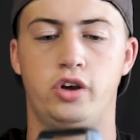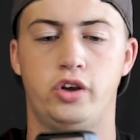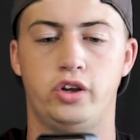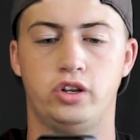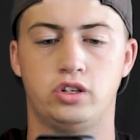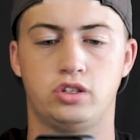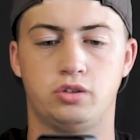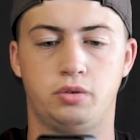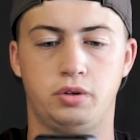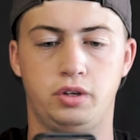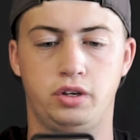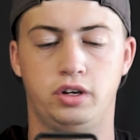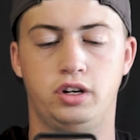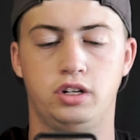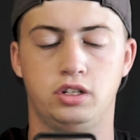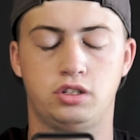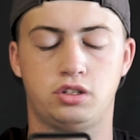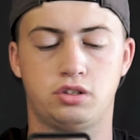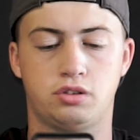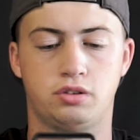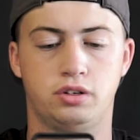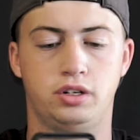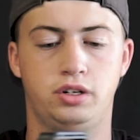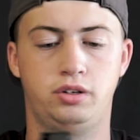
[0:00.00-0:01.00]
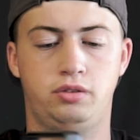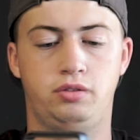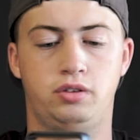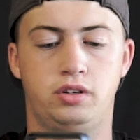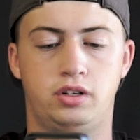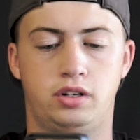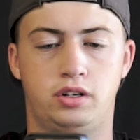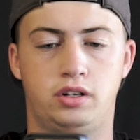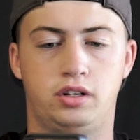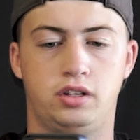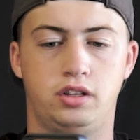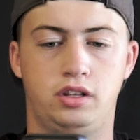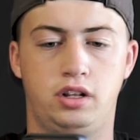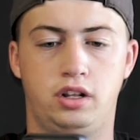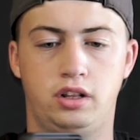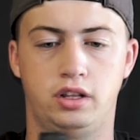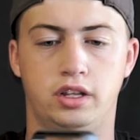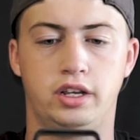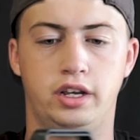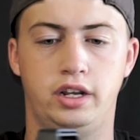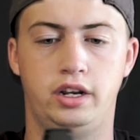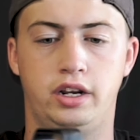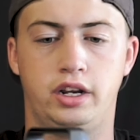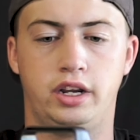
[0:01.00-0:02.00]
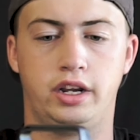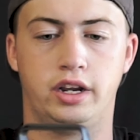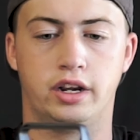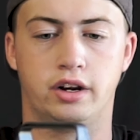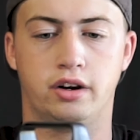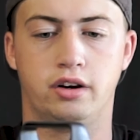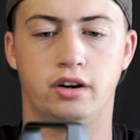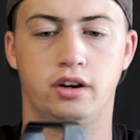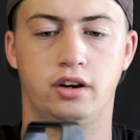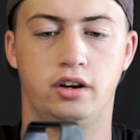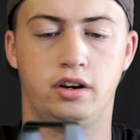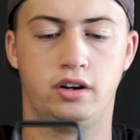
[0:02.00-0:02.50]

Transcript: So when you unscrew the lid here,